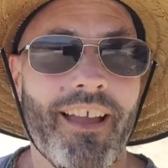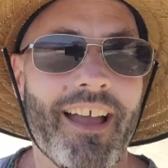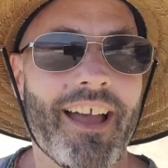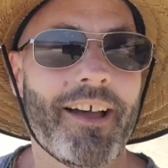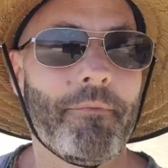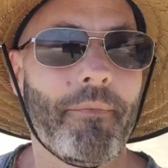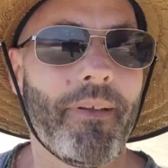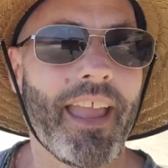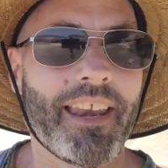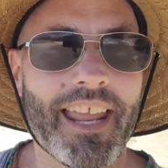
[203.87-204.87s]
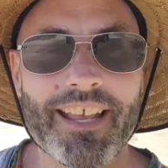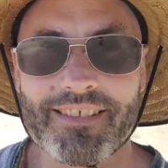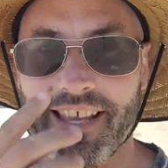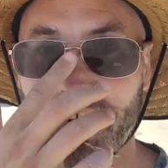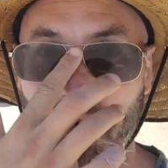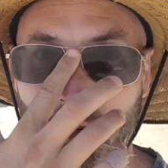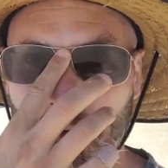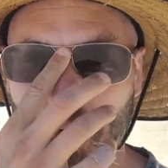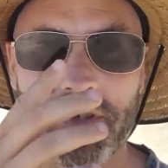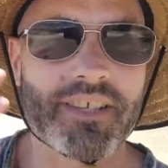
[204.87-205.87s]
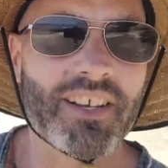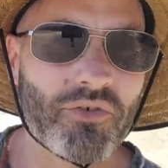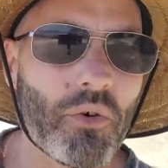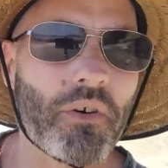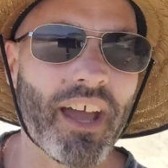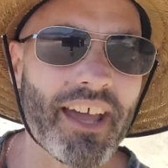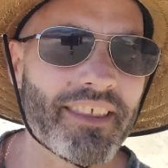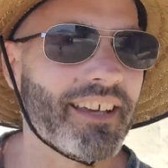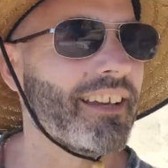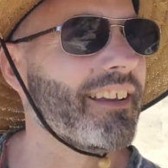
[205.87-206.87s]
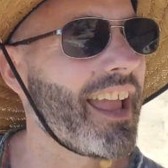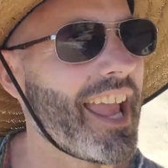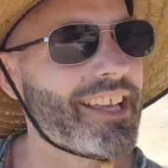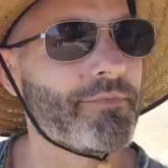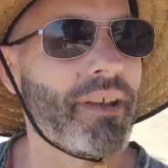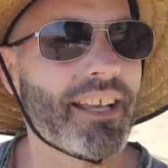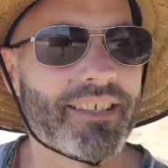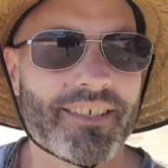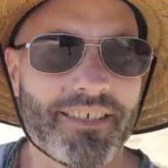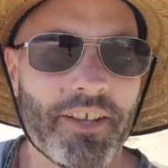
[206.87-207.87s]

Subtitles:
And as they grow, of course, they draw on other aspects,